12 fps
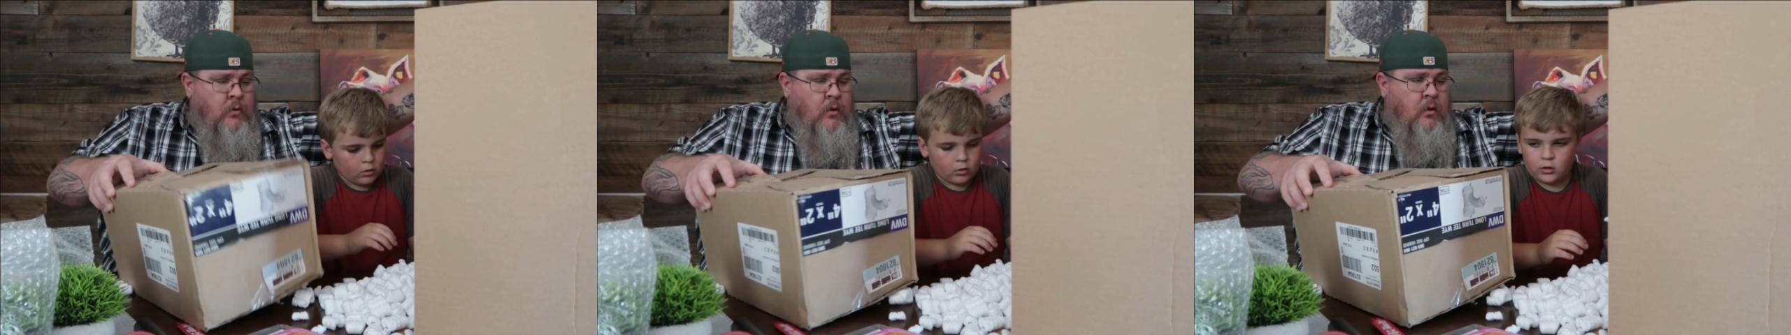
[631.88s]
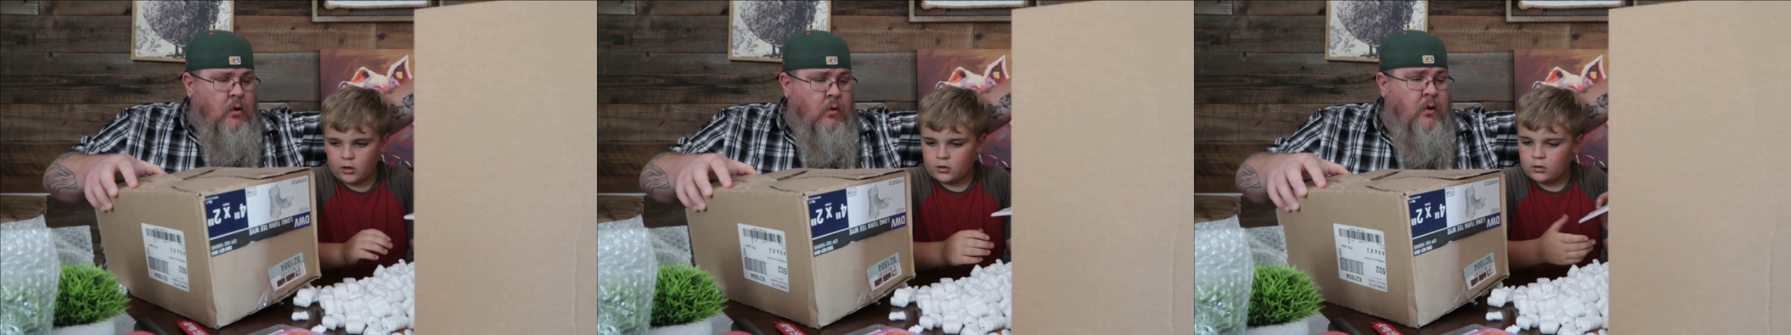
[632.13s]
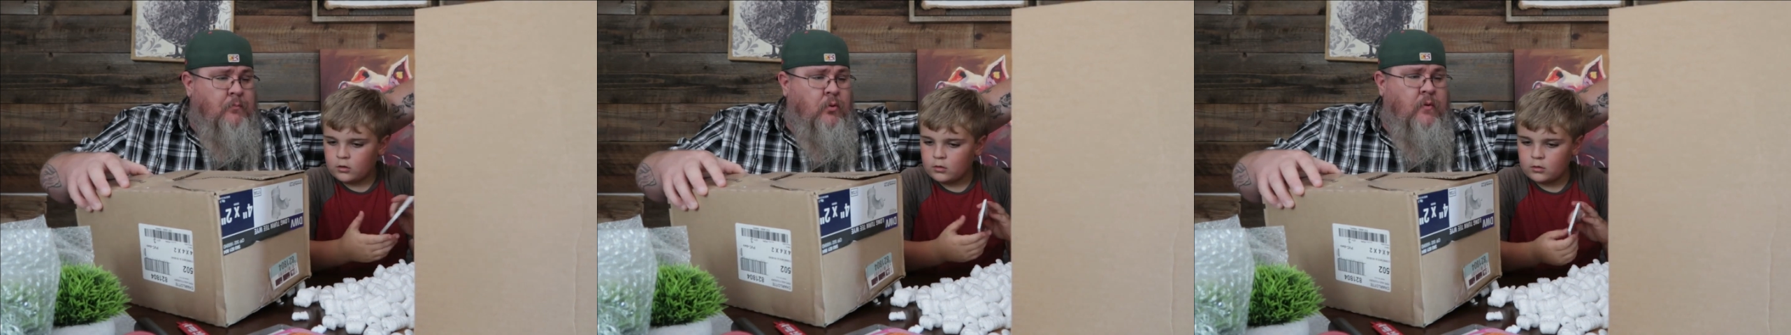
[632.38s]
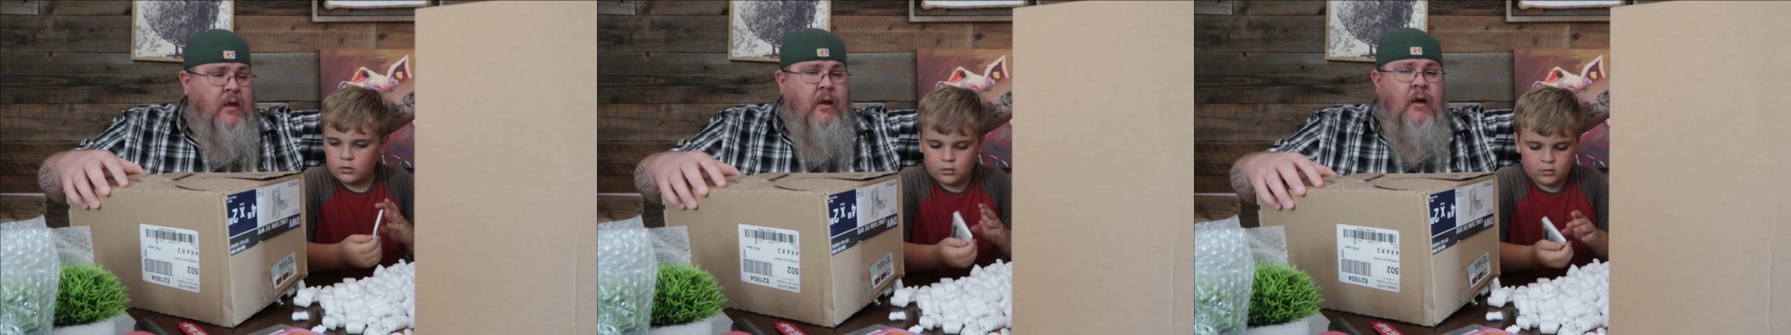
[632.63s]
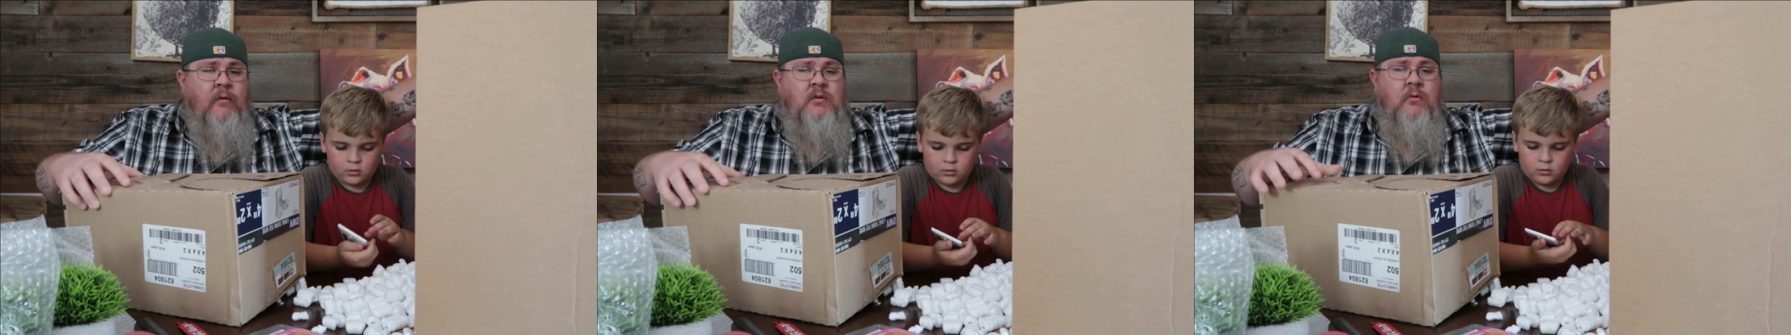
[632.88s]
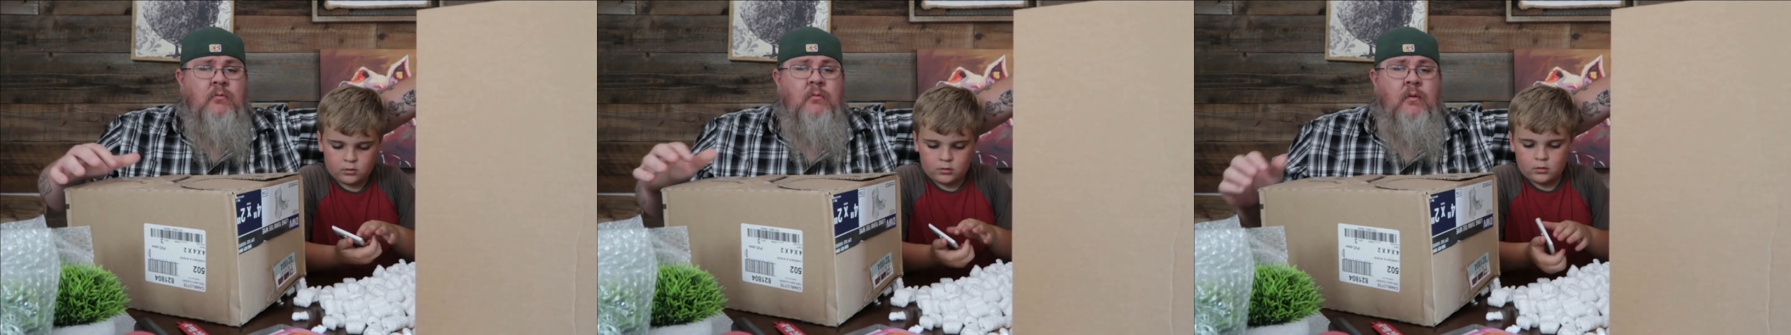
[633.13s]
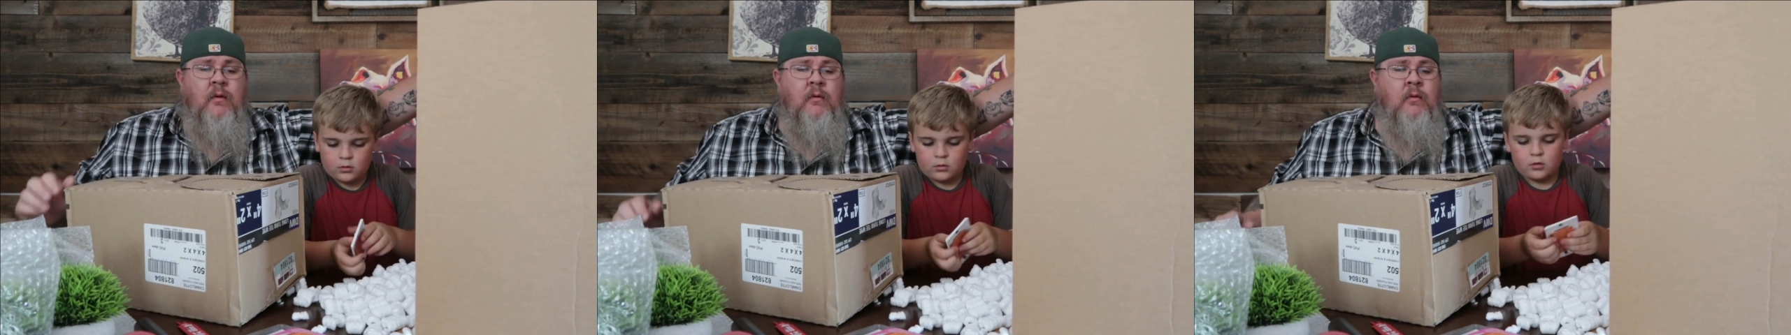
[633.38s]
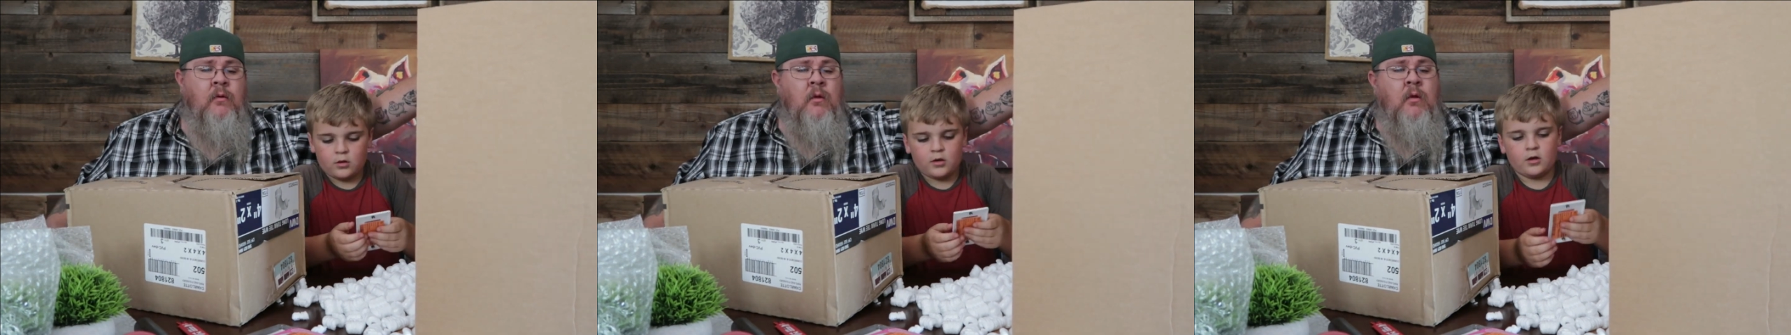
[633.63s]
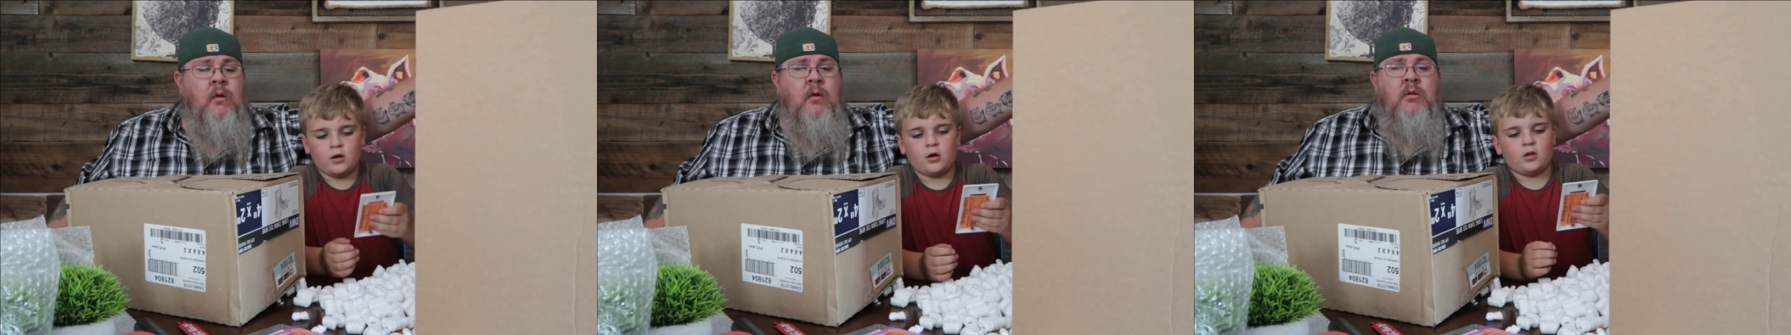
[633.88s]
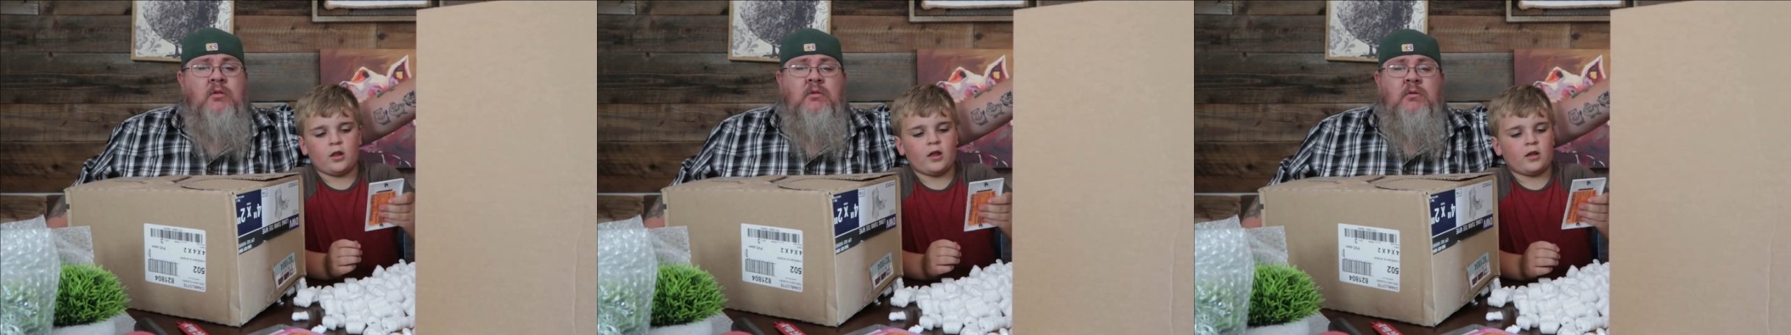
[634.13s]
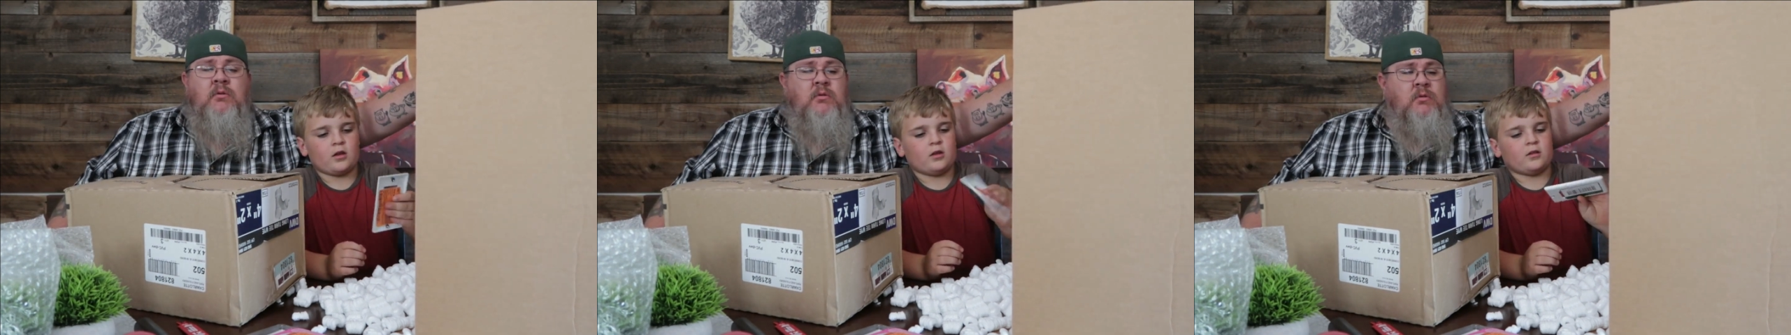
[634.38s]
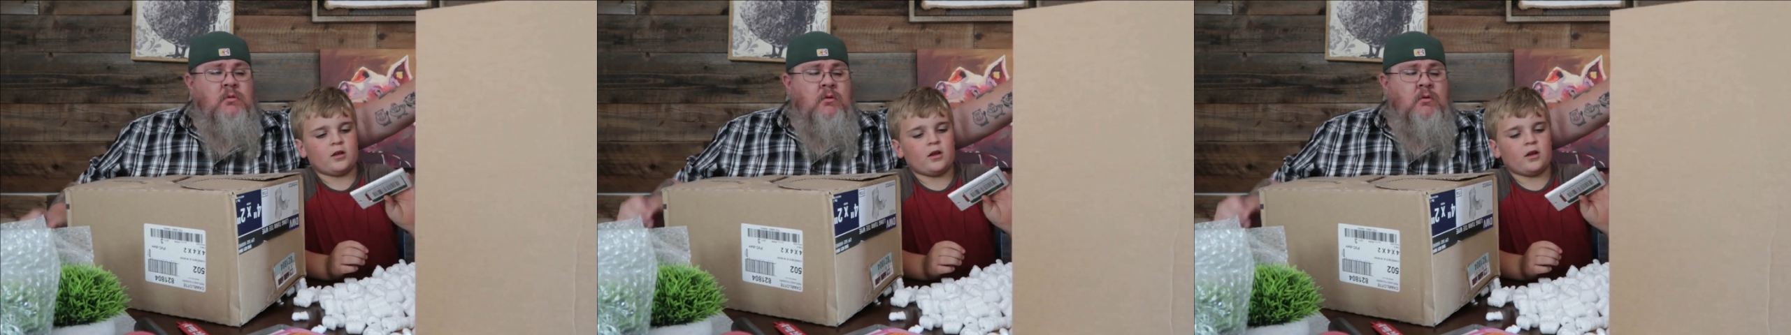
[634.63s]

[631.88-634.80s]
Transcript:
Speaker 1: Hold on. Go ahead and pull that out too.
Speaker 2: Like a